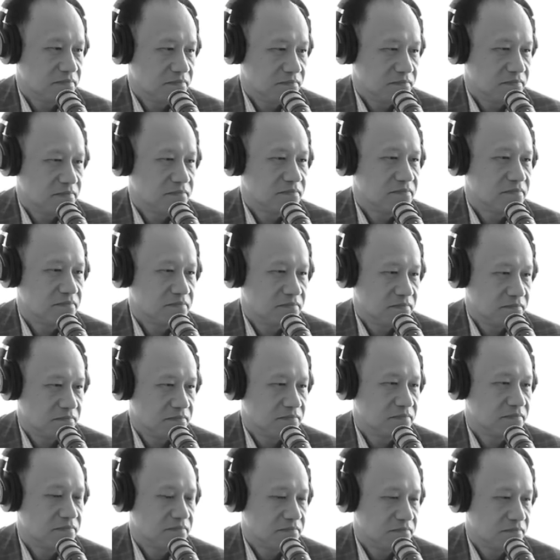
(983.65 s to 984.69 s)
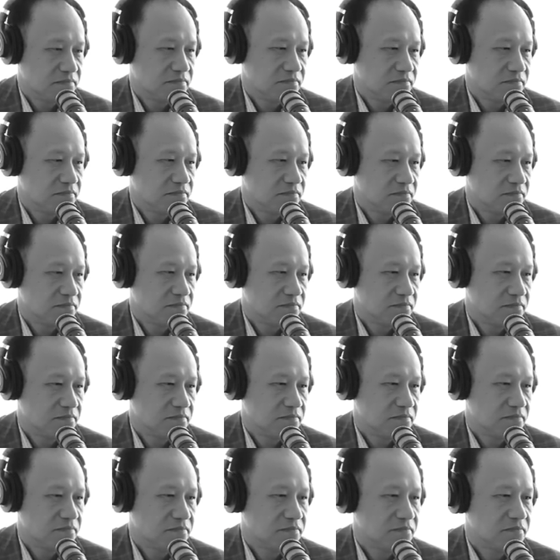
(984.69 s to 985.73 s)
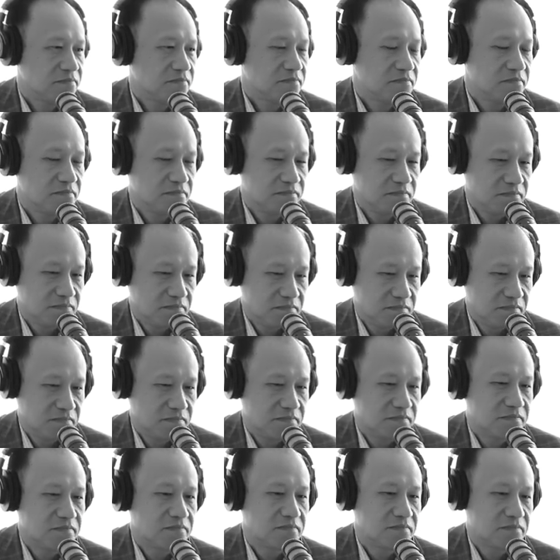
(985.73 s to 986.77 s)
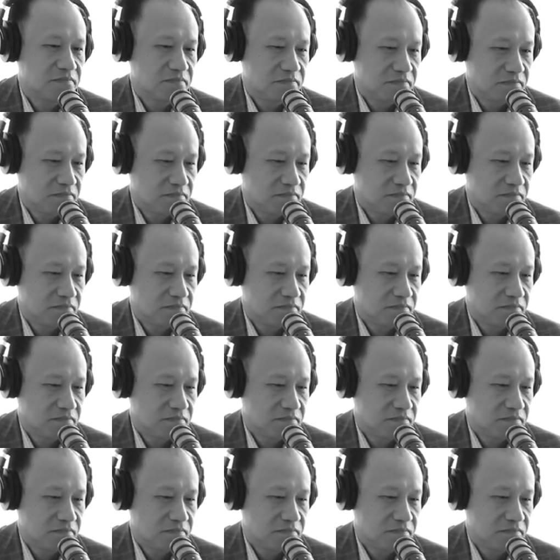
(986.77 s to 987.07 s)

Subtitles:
No words are spoken by the person on screen.